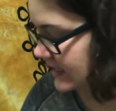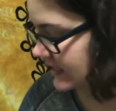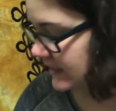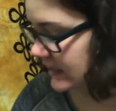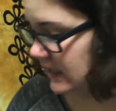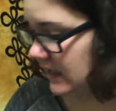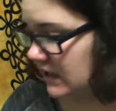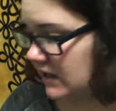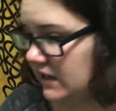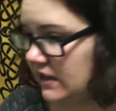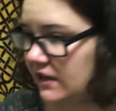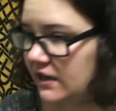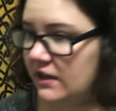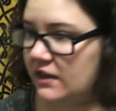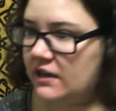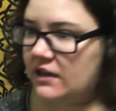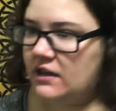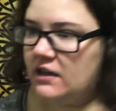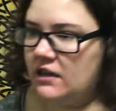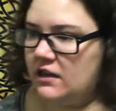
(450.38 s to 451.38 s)
this
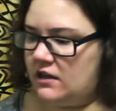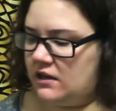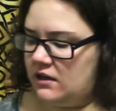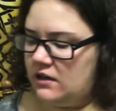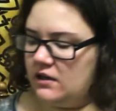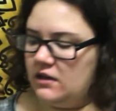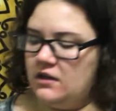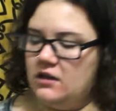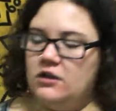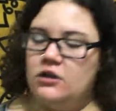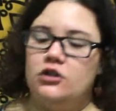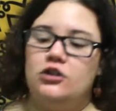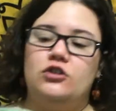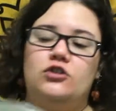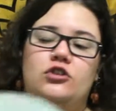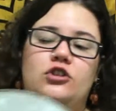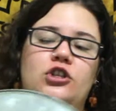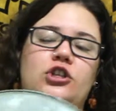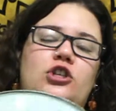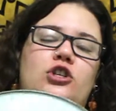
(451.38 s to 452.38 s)
guy
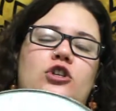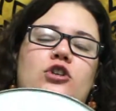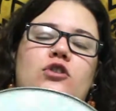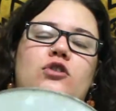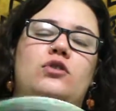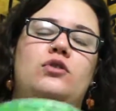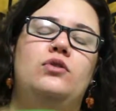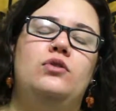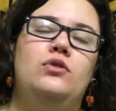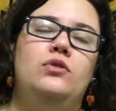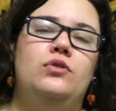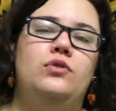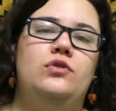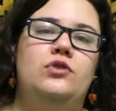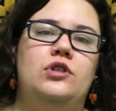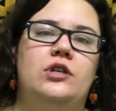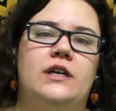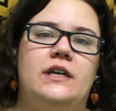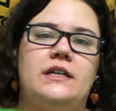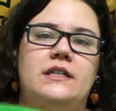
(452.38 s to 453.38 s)
is
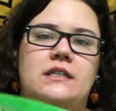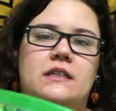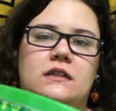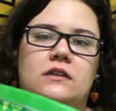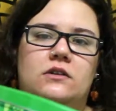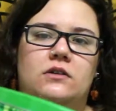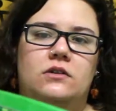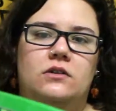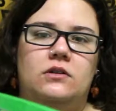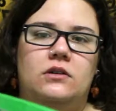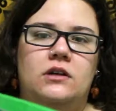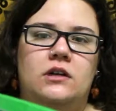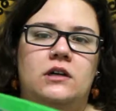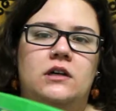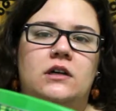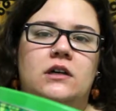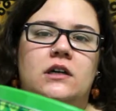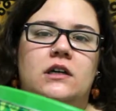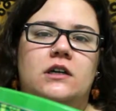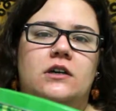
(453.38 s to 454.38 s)
huge, has little
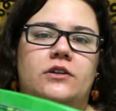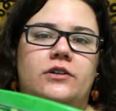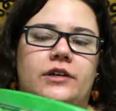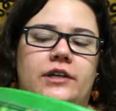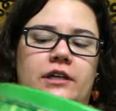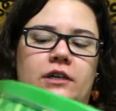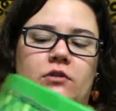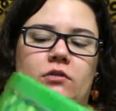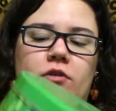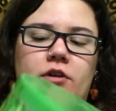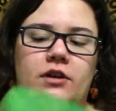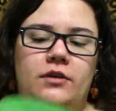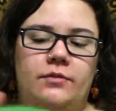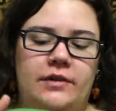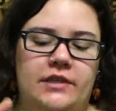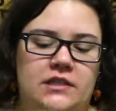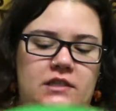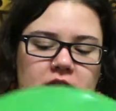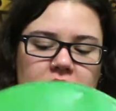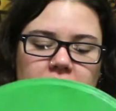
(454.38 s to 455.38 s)
green
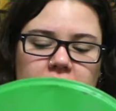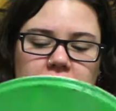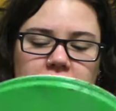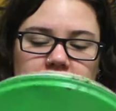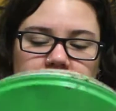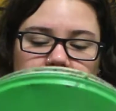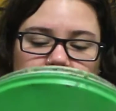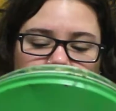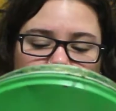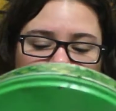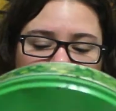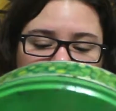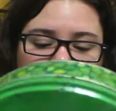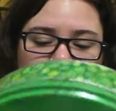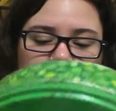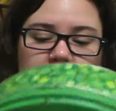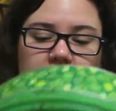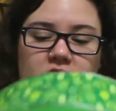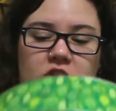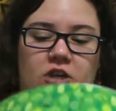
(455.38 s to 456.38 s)
ornaments on it. This
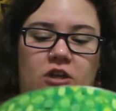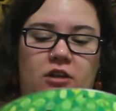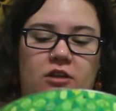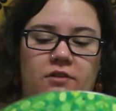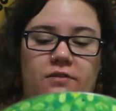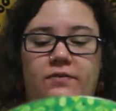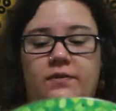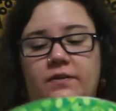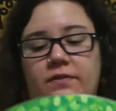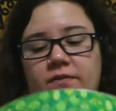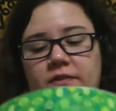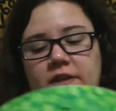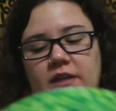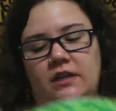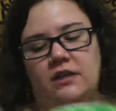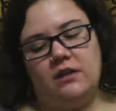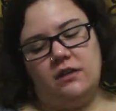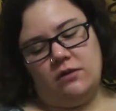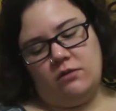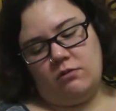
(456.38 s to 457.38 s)
was $1.50.
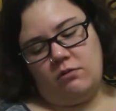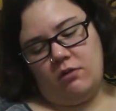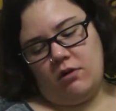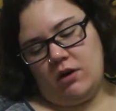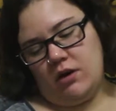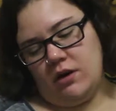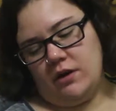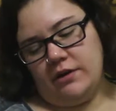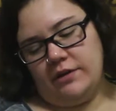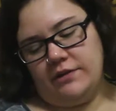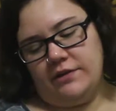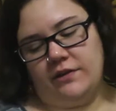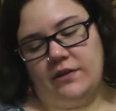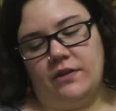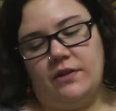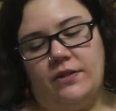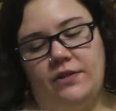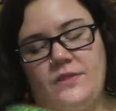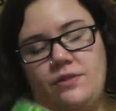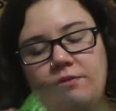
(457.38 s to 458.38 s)
It was
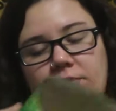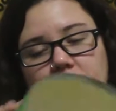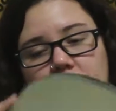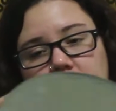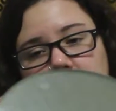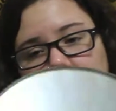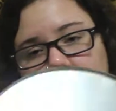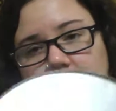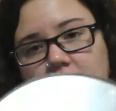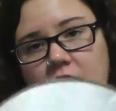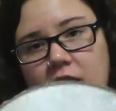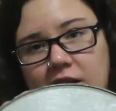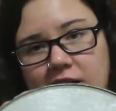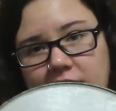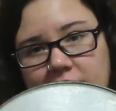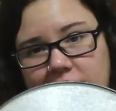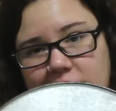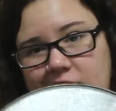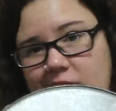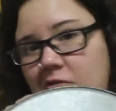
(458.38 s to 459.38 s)
$3
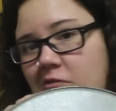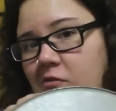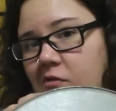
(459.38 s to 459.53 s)
at